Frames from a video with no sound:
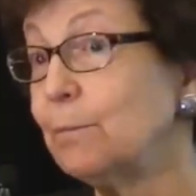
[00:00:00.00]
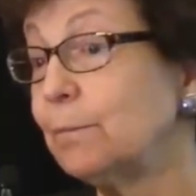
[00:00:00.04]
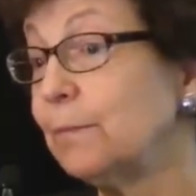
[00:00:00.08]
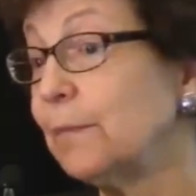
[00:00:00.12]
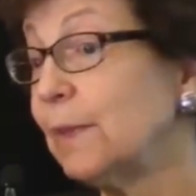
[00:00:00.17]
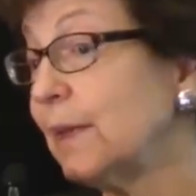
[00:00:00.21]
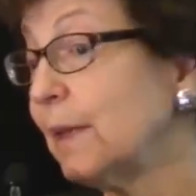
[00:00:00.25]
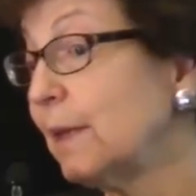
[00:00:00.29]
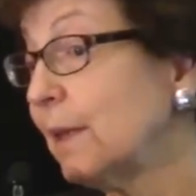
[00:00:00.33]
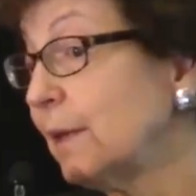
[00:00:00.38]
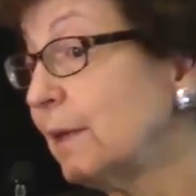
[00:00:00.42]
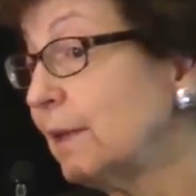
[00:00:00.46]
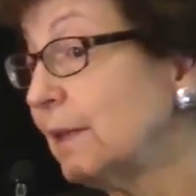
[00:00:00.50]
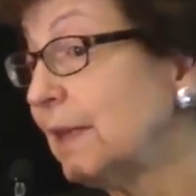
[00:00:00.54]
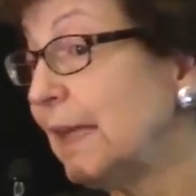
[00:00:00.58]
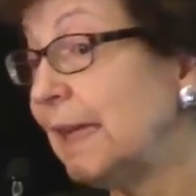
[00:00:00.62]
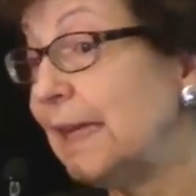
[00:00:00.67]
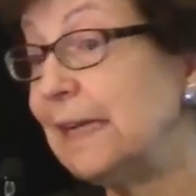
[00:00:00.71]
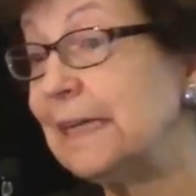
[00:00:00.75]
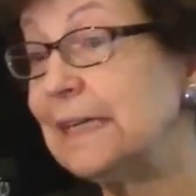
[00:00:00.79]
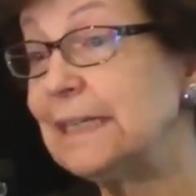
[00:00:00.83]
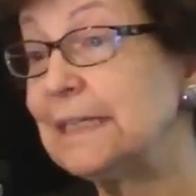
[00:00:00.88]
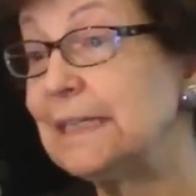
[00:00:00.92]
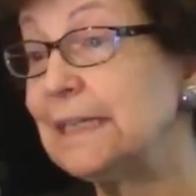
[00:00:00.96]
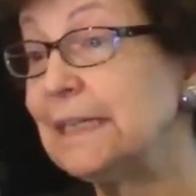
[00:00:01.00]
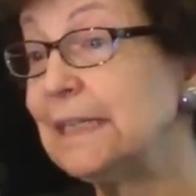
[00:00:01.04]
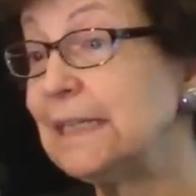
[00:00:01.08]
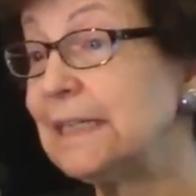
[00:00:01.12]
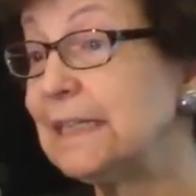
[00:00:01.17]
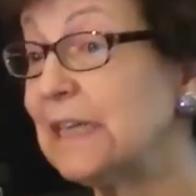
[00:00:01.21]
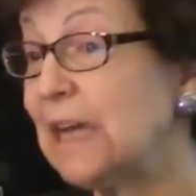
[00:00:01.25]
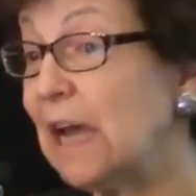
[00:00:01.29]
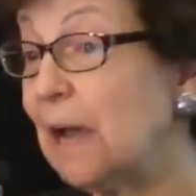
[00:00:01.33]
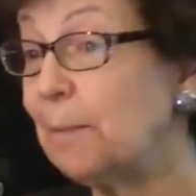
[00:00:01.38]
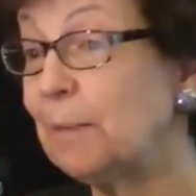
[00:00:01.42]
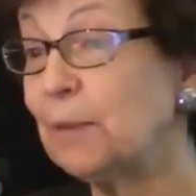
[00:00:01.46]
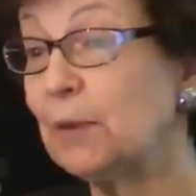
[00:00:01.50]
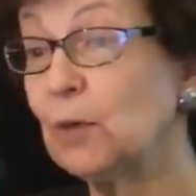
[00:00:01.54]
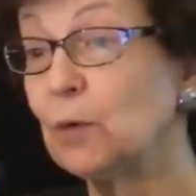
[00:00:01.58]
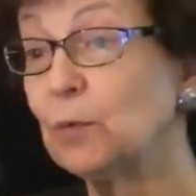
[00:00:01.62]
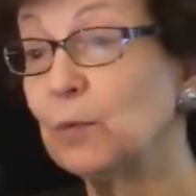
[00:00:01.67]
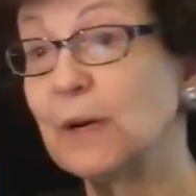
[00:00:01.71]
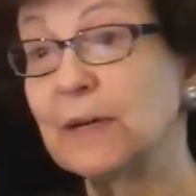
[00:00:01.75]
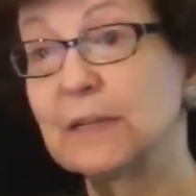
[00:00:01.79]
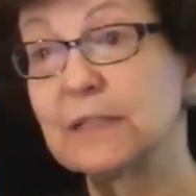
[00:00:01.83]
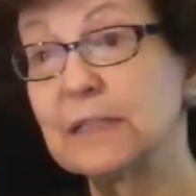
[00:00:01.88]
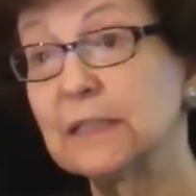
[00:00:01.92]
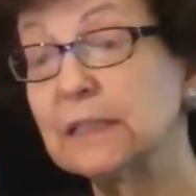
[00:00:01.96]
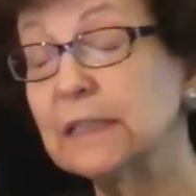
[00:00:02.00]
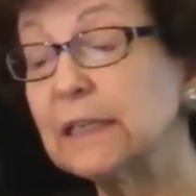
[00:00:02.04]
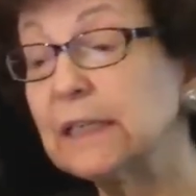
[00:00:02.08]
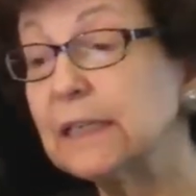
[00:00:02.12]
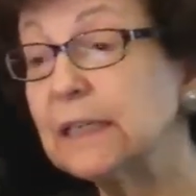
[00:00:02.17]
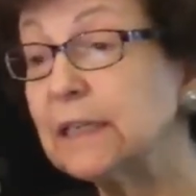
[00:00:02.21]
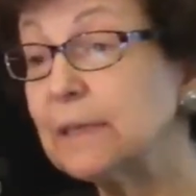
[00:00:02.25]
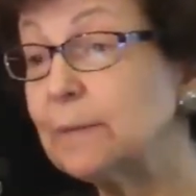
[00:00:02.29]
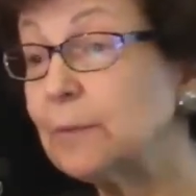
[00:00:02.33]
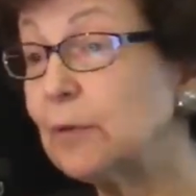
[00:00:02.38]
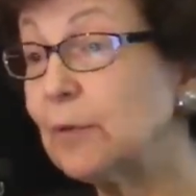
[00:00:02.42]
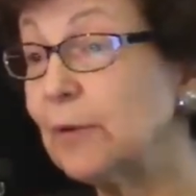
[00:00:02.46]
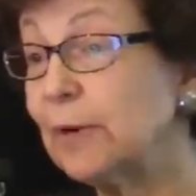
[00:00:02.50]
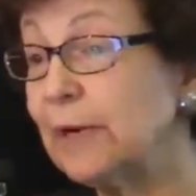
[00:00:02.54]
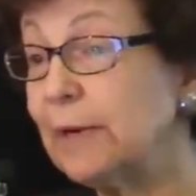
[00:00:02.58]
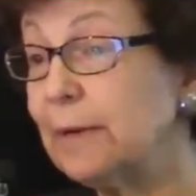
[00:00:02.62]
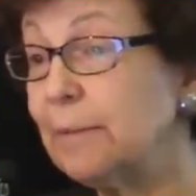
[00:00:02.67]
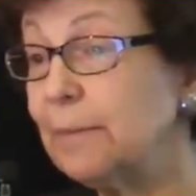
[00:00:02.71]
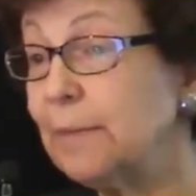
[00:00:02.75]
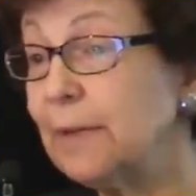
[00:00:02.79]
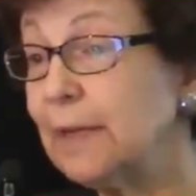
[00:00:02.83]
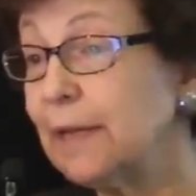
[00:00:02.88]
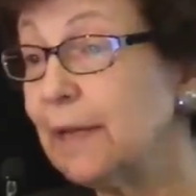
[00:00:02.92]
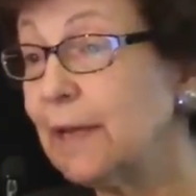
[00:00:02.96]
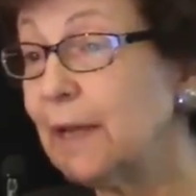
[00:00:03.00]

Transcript: The latest is topical ruxolitinib cream,